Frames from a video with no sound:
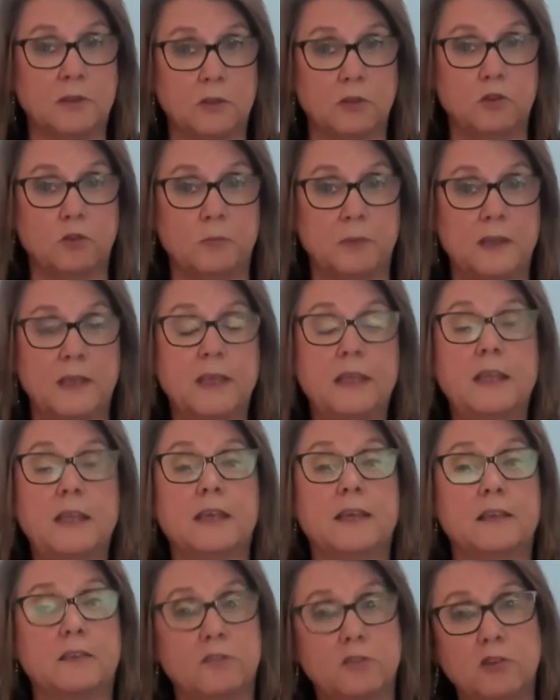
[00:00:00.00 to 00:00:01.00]
the new
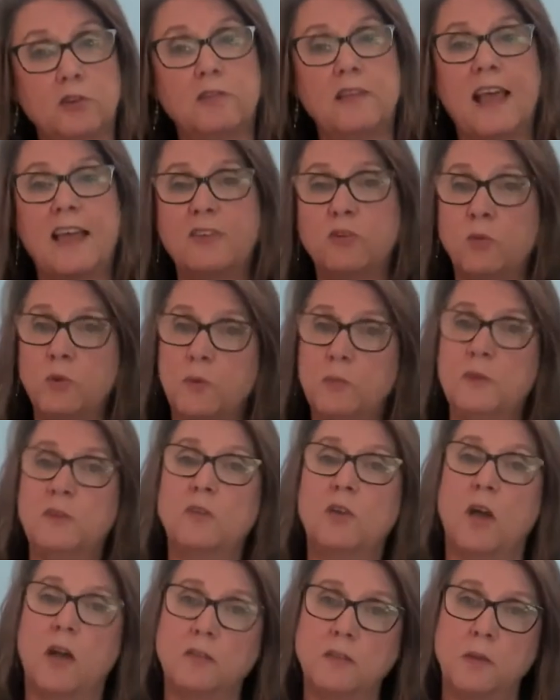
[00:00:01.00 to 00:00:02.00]
beginning. And so last week we
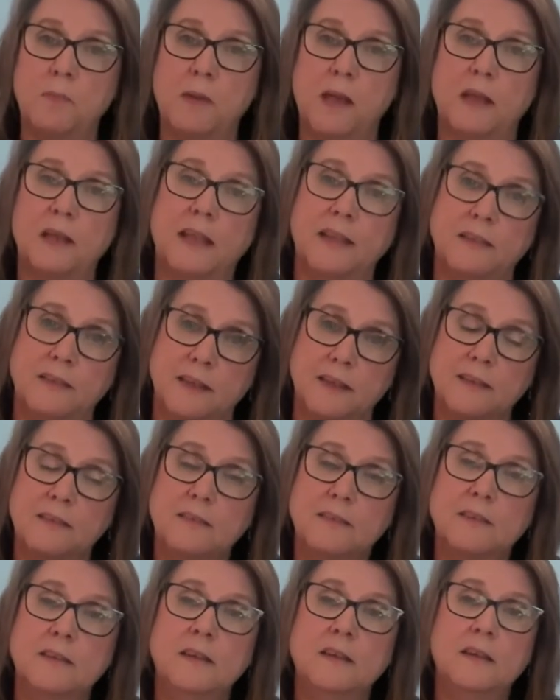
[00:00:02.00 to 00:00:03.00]
talked about
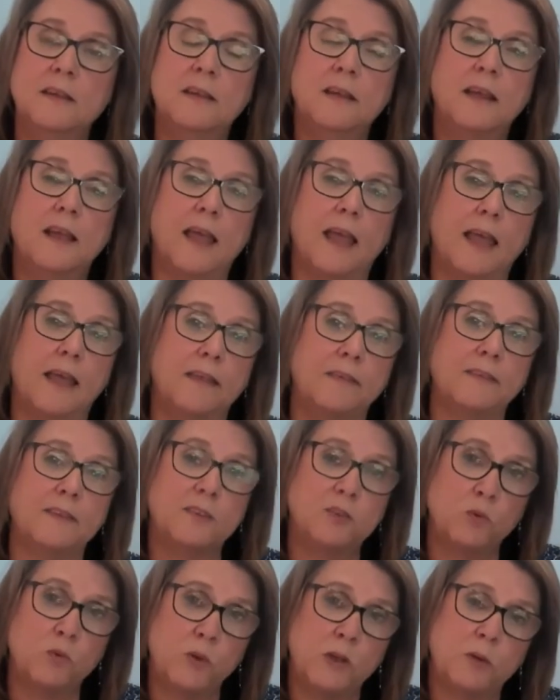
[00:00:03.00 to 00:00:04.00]
endings. And
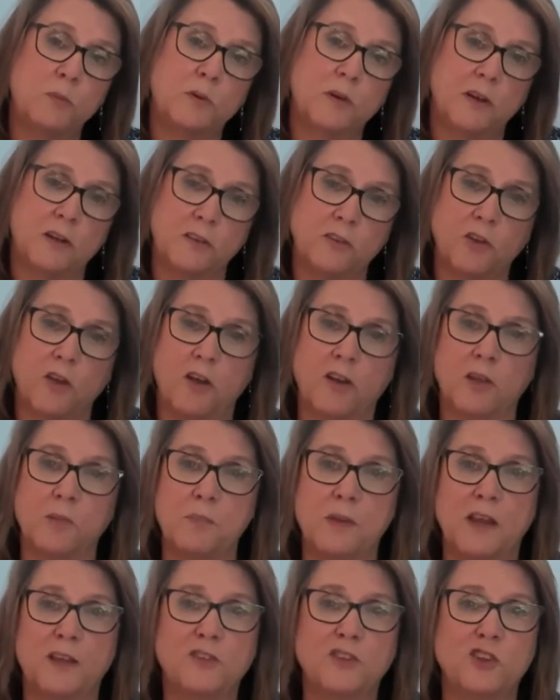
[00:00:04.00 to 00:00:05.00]
this week we're going to talk
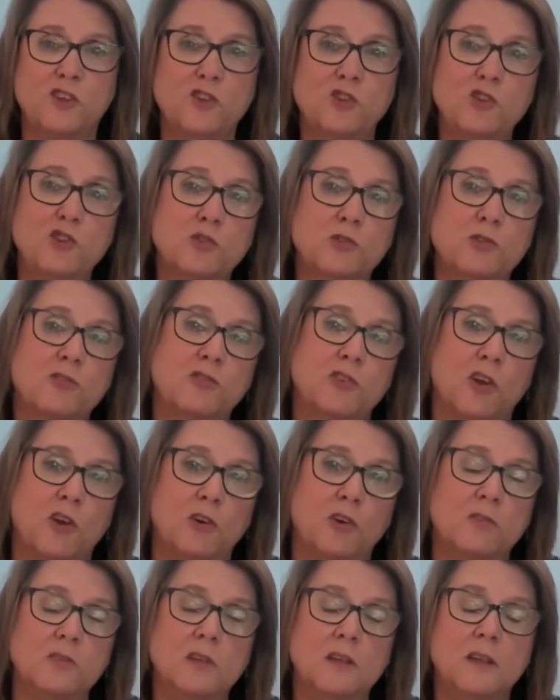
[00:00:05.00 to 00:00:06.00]
about the neutral
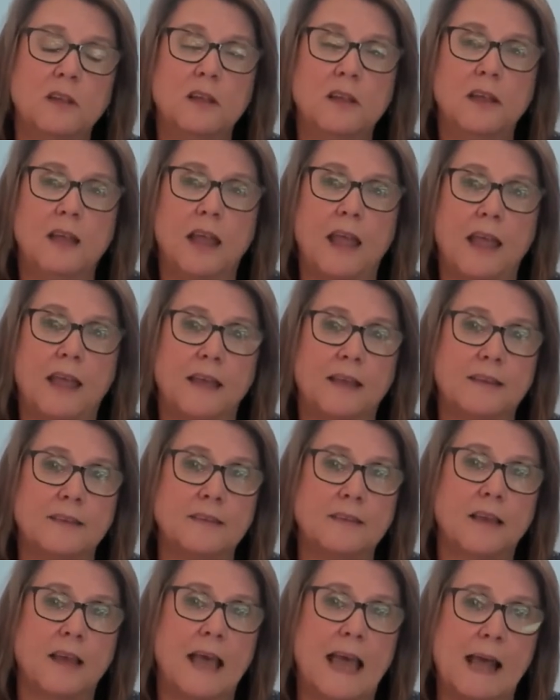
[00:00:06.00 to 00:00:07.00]
zone
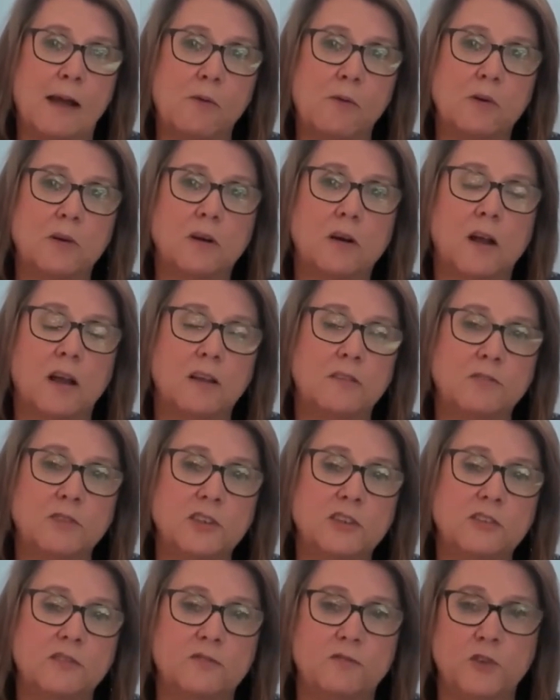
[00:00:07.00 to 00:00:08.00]
and our
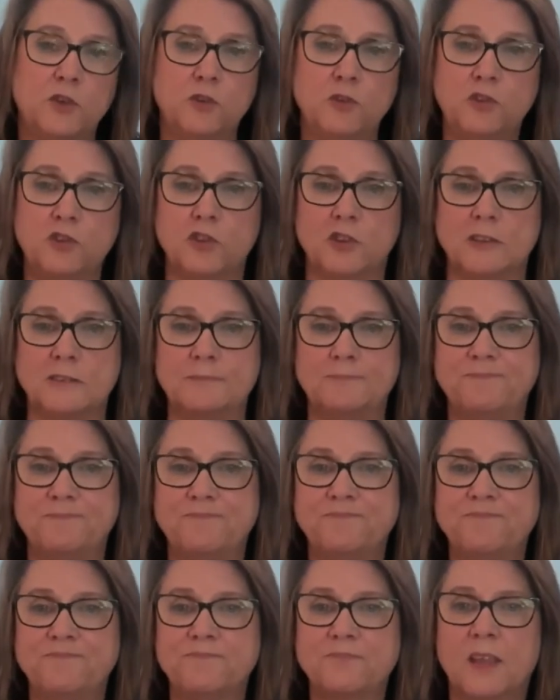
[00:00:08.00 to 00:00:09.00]
unwritten future.
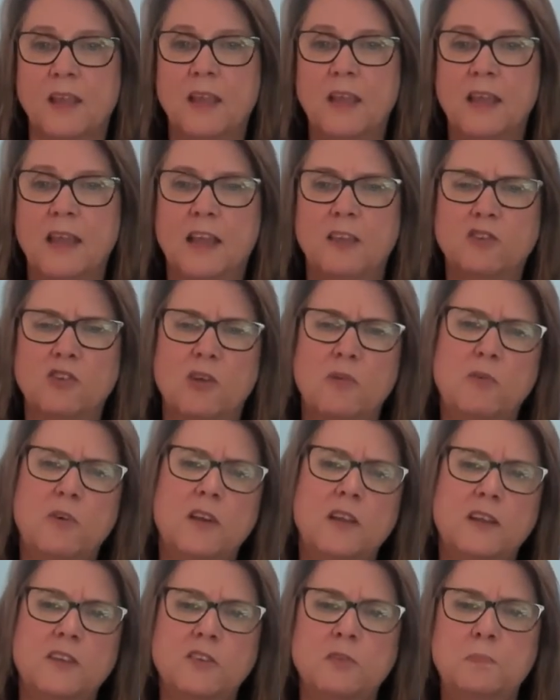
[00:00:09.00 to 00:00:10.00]
And so I
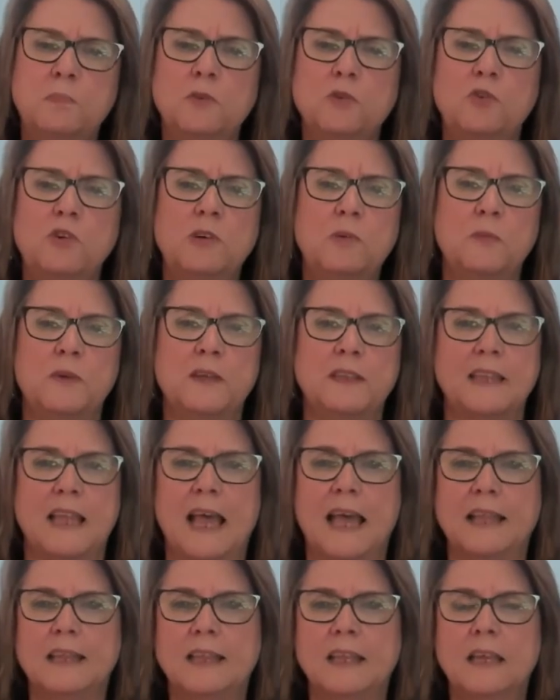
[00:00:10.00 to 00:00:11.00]
want to explore what
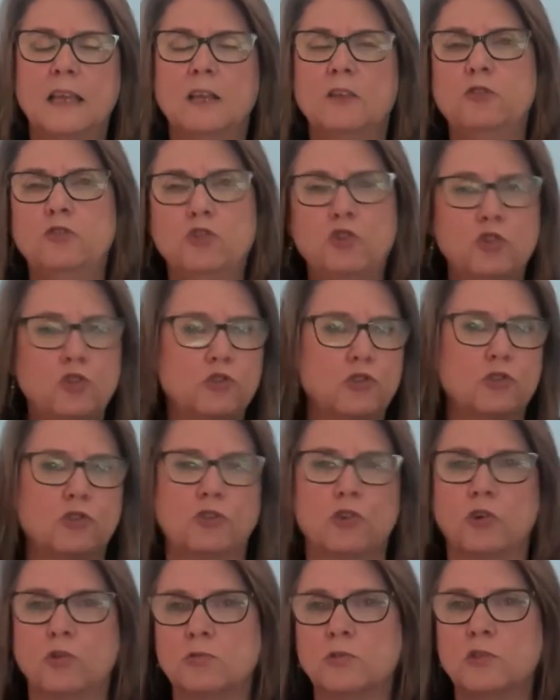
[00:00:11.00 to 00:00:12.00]
that neutral
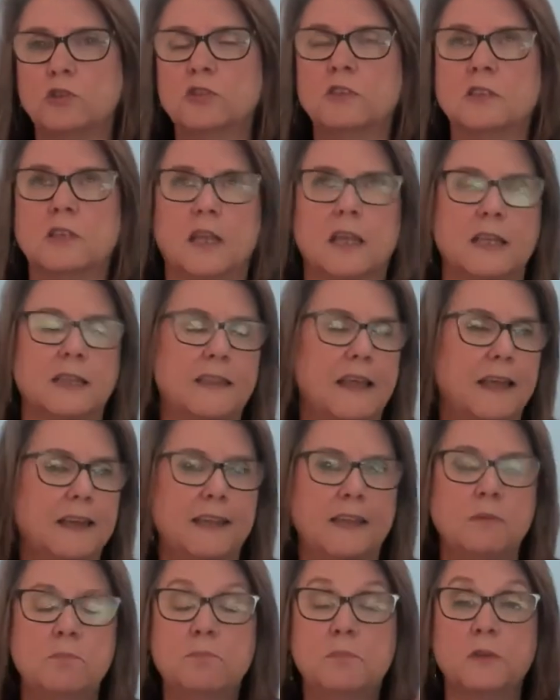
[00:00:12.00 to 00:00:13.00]
zone looks like, that
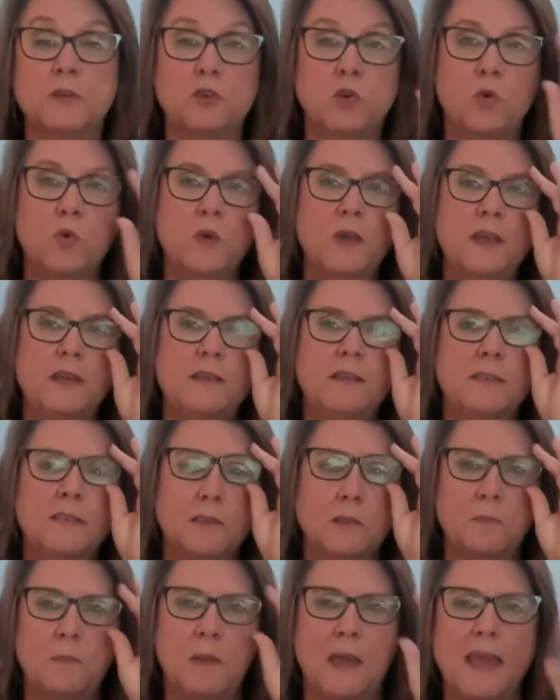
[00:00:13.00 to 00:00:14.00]
in-between
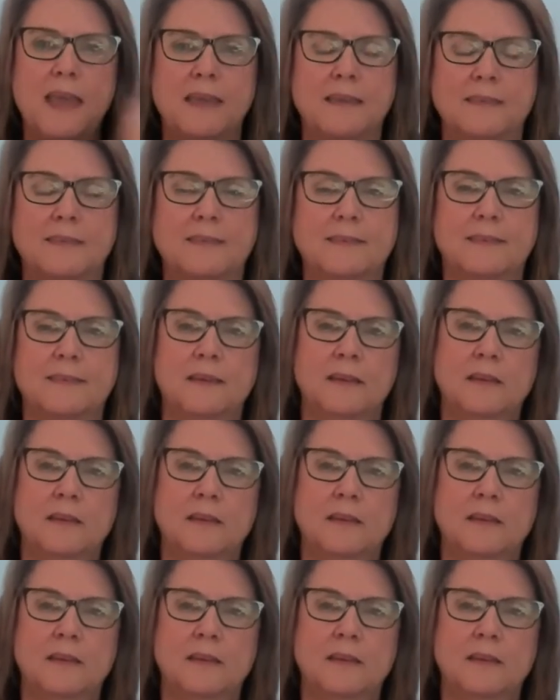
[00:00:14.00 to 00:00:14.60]
space,